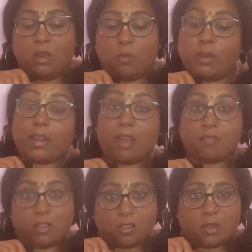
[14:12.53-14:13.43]
we could
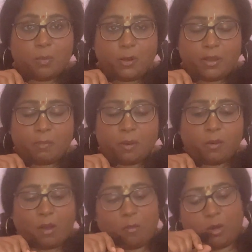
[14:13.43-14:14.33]
have another community
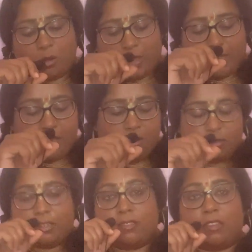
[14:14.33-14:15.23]
program. You know, like in
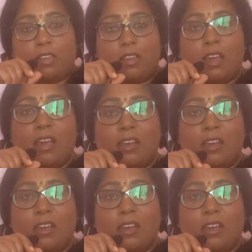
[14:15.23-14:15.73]
Odissi,